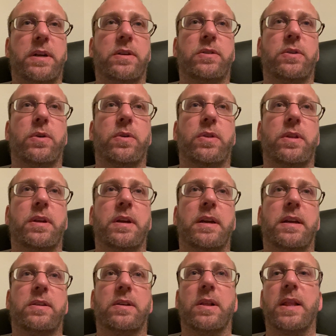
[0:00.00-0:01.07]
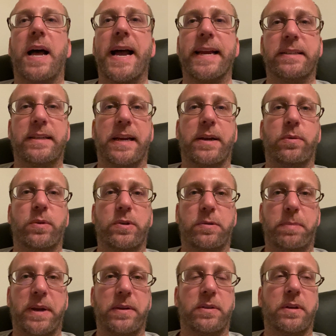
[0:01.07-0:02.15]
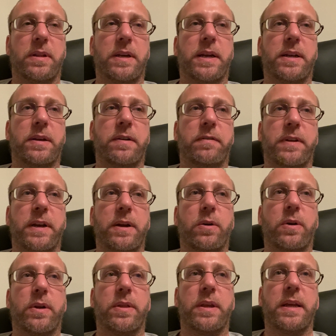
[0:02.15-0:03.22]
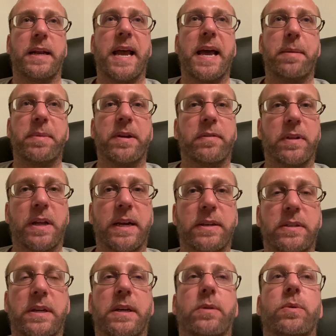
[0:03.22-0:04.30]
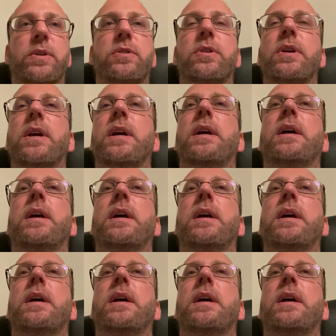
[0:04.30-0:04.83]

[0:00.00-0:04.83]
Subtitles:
And so it's a lie sandwich, basically. I did a video on the anatomy of a lie sandwich.